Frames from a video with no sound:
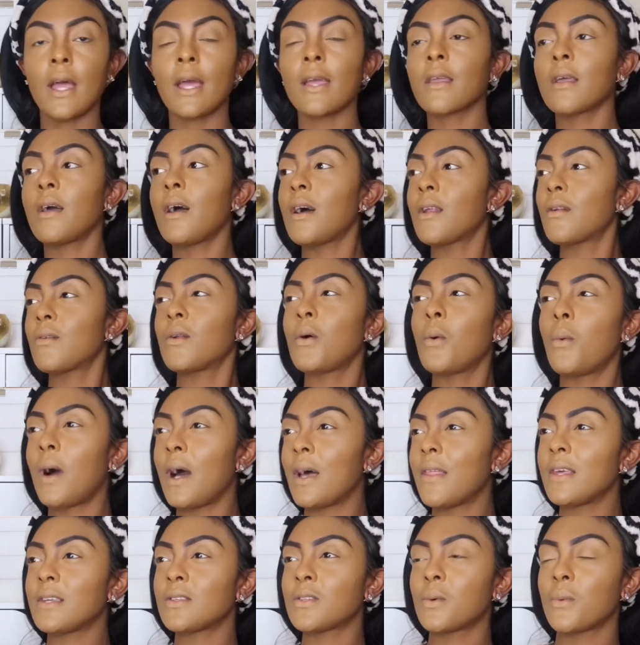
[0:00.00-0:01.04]
I don't know
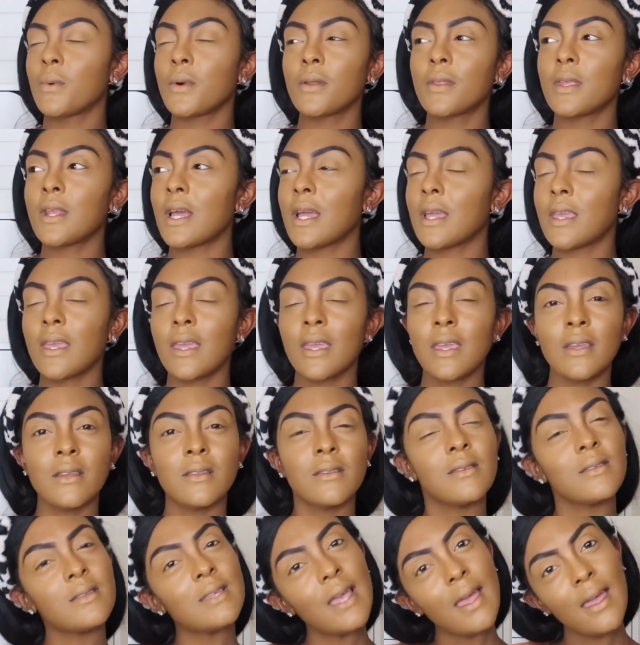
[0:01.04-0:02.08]
why that's a word that I
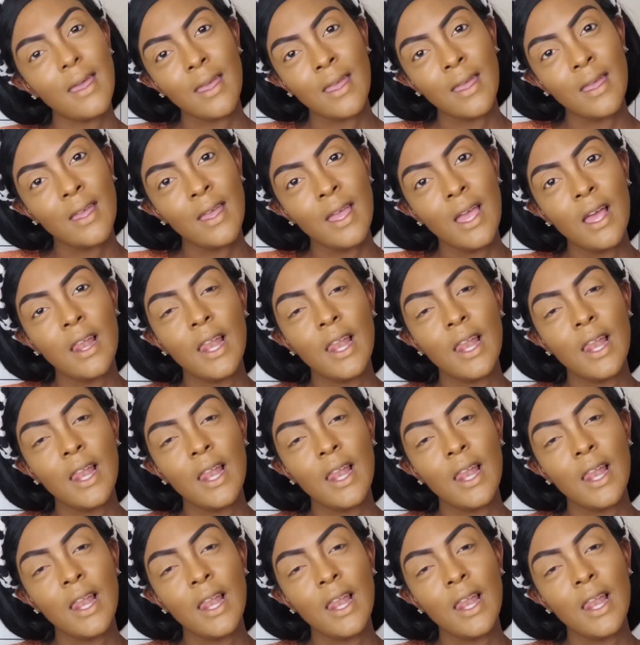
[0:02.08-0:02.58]
can't say.